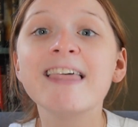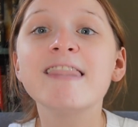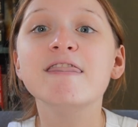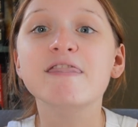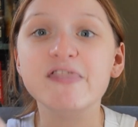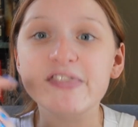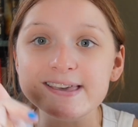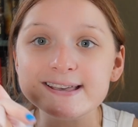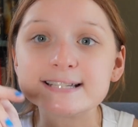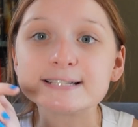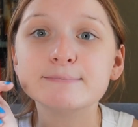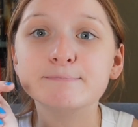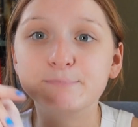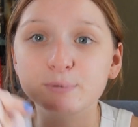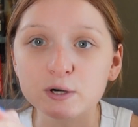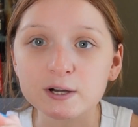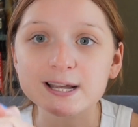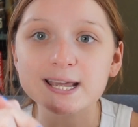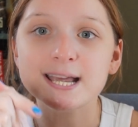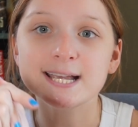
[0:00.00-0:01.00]
This
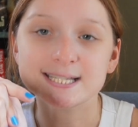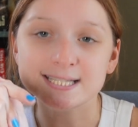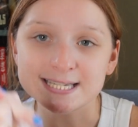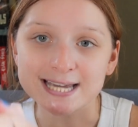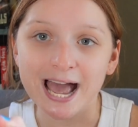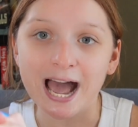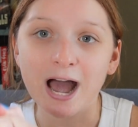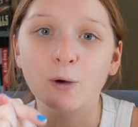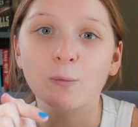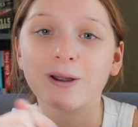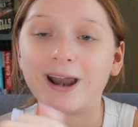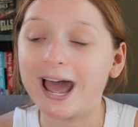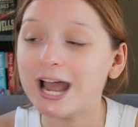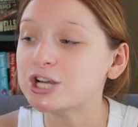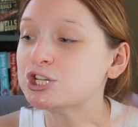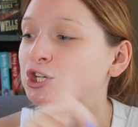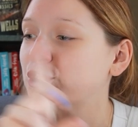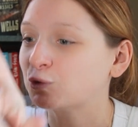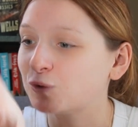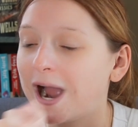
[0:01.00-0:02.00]
book is now what
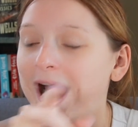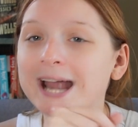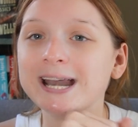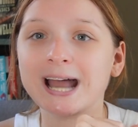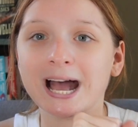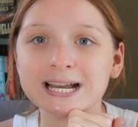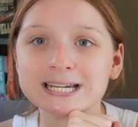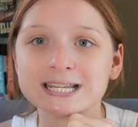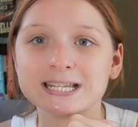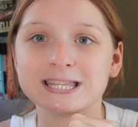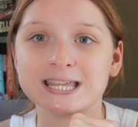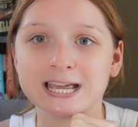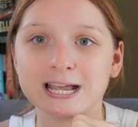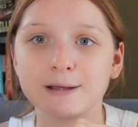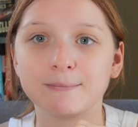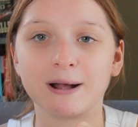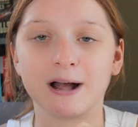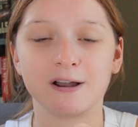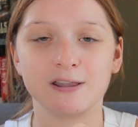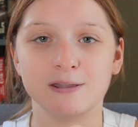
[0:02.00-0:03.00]
I try not to think
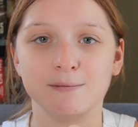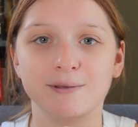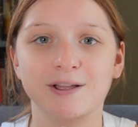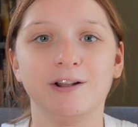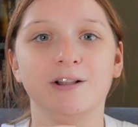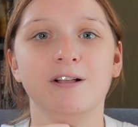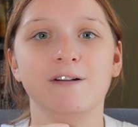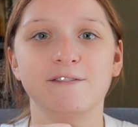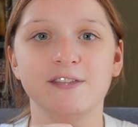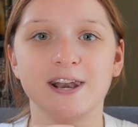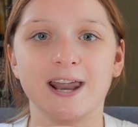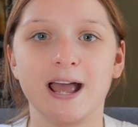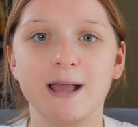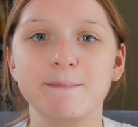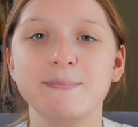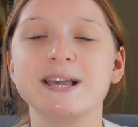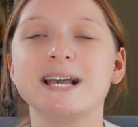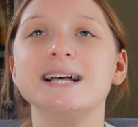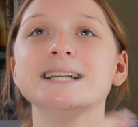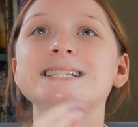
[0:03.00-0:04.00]
about in the middle of the
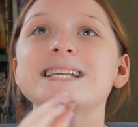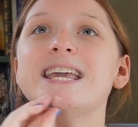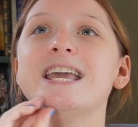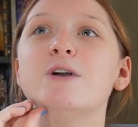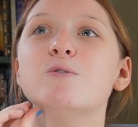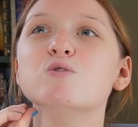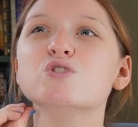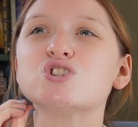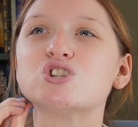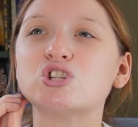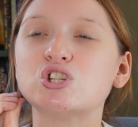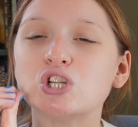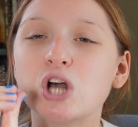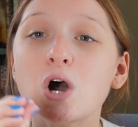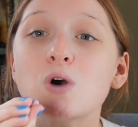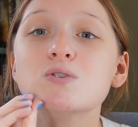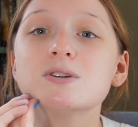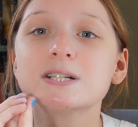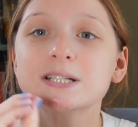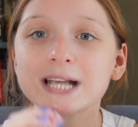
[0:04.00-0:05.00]
night because it was
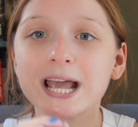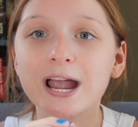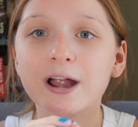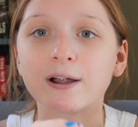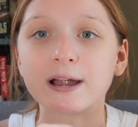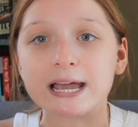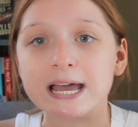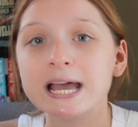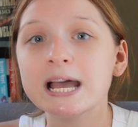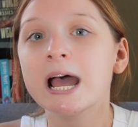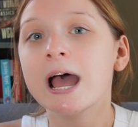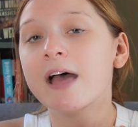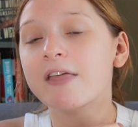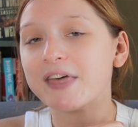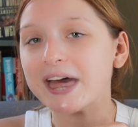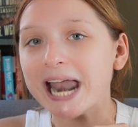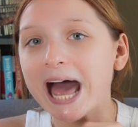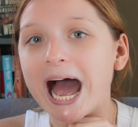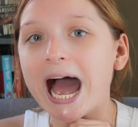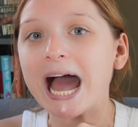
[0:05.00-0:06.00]
so scary
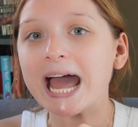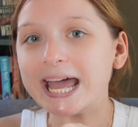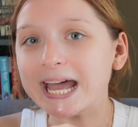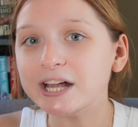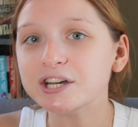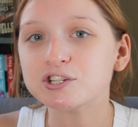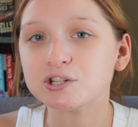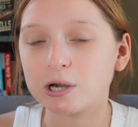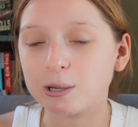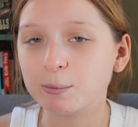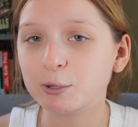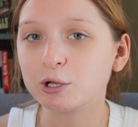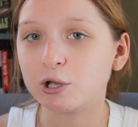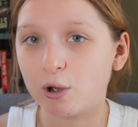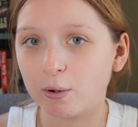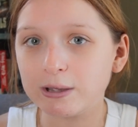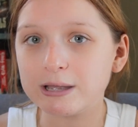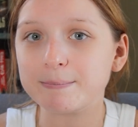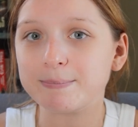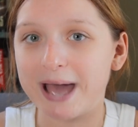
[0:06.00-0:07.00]
that I had trouble
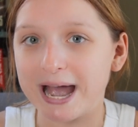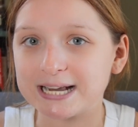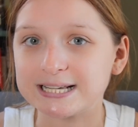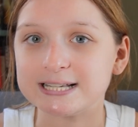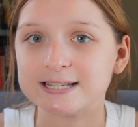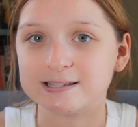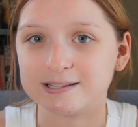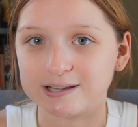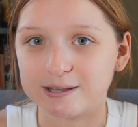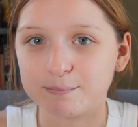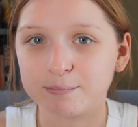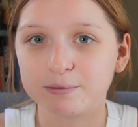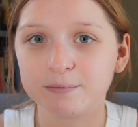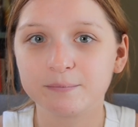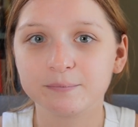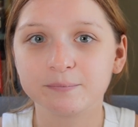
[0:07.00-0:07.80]
going back to sleep.